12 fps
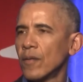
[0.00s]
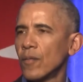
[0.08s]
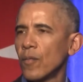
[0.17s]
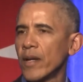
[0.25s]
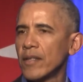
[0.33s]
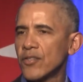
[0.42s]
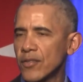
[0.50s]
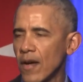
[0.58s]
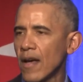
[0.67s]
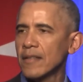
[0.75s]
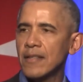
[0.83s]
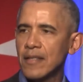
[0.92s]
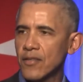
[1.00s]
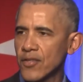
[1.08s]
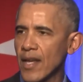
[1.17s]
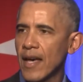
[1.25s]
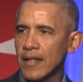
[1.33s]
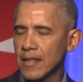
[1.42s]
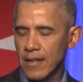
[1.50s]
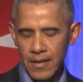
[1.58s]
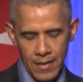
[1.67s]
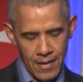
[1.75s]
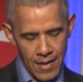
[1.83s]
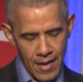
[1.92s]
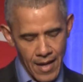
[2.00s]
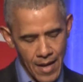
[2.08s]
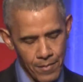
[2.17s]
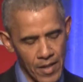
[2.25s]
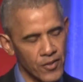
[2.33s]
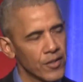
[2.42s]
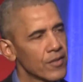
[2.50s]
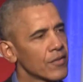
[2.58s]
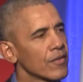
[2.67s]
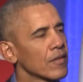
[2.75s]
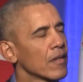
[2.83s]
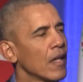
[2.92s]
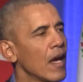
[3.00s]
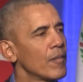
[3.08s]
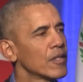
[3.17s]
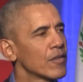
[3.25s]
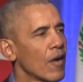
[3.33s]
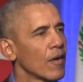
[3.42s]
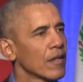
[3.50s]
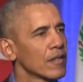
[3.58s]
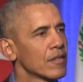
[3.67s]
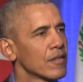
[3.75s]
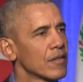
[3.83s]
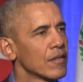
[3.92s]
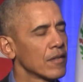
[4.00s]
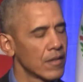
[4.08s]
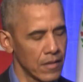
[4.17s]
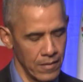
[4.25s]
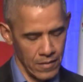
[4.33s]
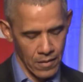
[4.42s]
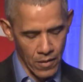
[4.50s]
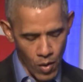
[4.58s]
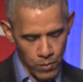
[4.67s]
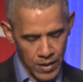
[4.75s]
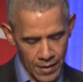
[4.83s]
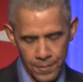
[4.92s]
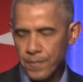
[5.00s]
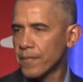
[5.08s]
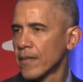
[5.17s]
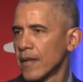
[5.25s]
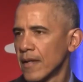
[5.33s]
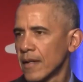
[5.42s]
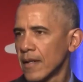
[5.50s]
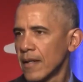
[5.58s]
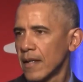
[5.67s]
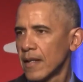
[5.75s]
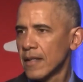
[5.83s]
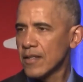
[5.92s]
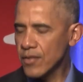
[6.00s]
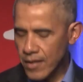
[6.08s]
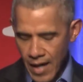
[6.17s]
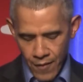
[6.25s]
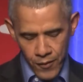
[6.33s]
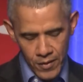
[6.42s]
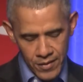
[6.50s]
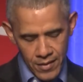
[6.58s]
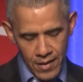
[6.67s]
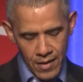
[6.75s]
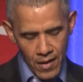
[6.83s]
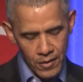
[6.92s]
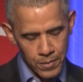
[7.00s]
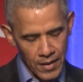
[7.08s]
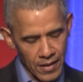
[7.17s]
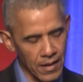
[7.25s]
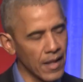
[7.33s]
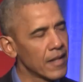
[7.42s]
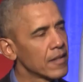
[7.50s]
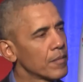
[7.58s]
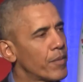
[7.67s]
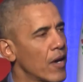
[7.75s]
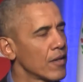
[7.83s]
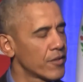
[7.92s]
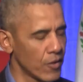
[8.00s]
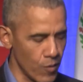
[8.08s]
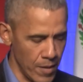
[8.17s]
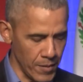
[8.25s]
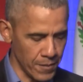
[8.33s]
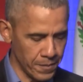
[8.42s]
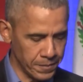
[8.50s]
we sought to set ambitious climate targets globally. And these are the efforts that ultimately led to the Paris Agreement,